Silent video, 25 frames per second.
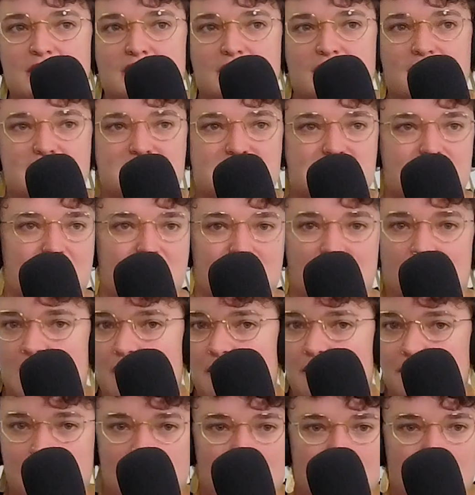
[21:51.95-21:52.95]
it's not,
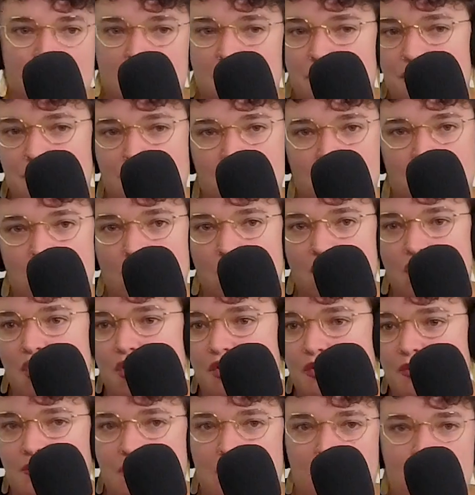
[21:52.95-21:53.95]
I don't know who to
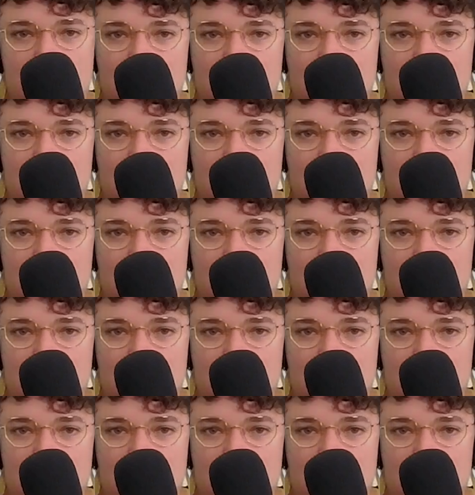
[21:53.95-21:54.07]
call. I'm going